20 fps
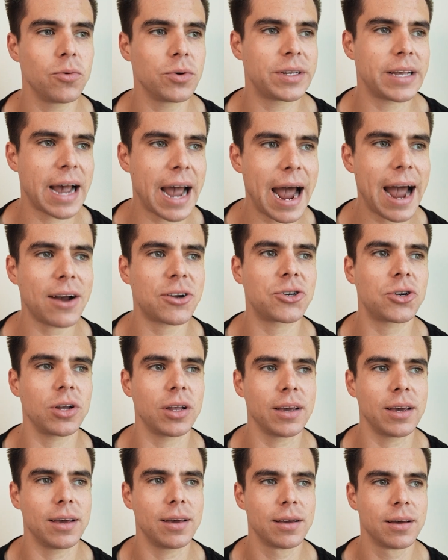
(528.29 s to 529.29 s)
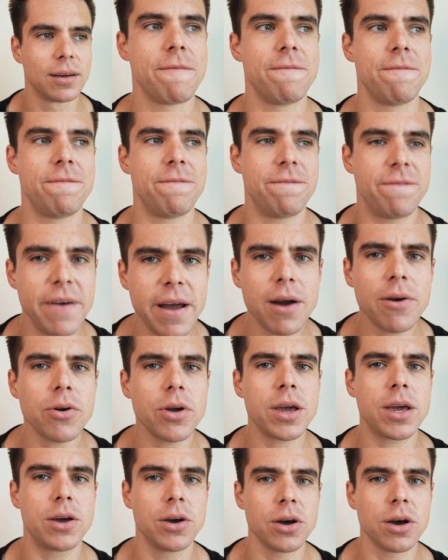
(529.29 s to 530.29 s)
was actually
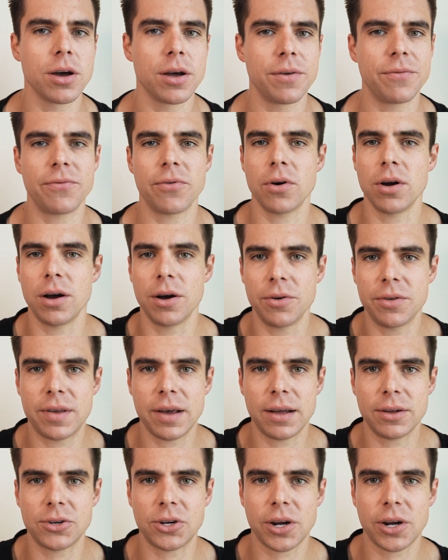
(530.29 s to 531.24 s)
very good for a hotel